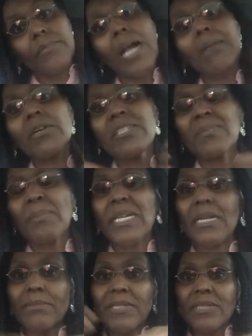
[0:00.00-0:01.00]
I'm going to
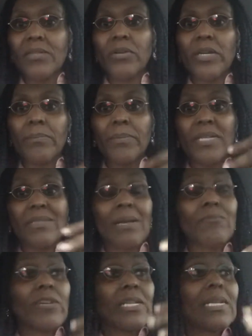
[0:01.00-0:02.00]
speed up the story because
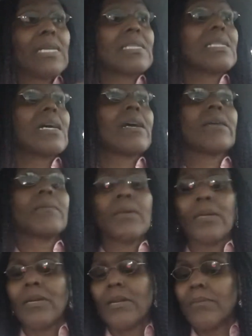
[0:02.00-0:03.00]
I'm running out of time.
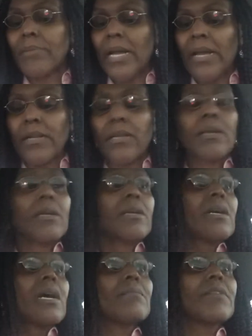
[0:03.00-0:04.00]
But
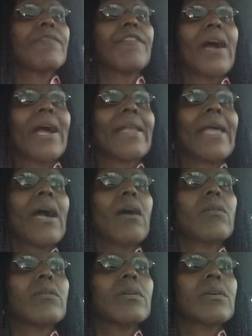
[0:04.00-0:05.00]
come to find
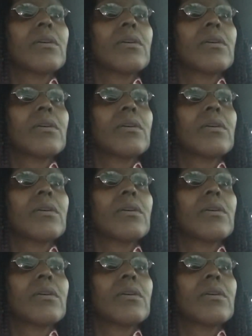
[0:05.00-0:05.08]
out,